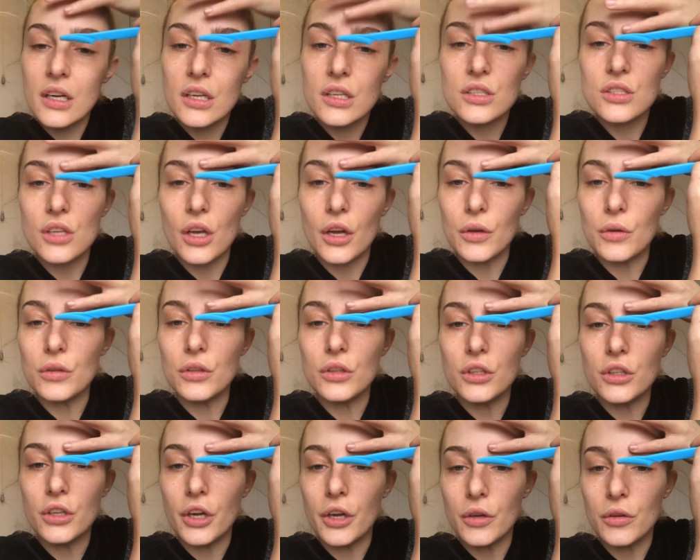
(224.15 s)
So,
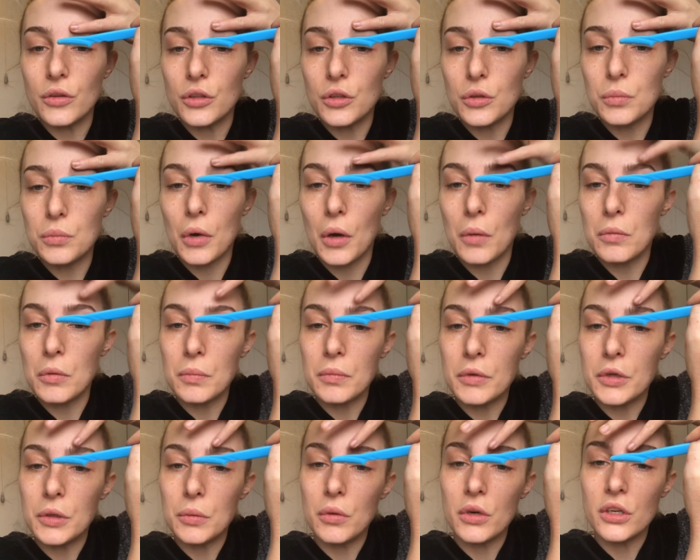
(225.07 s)
you know, you
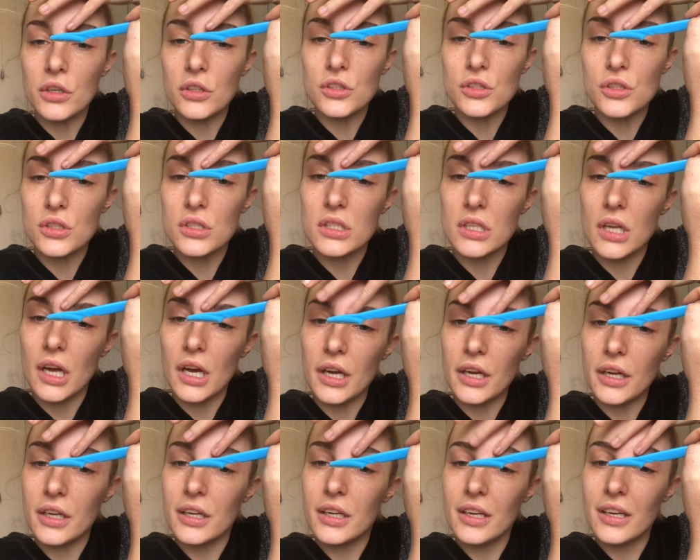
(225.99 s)
probably want to just
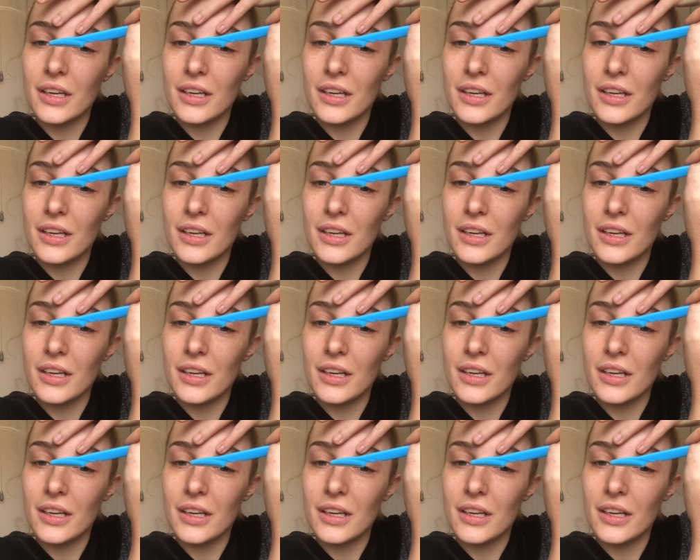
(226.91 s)
like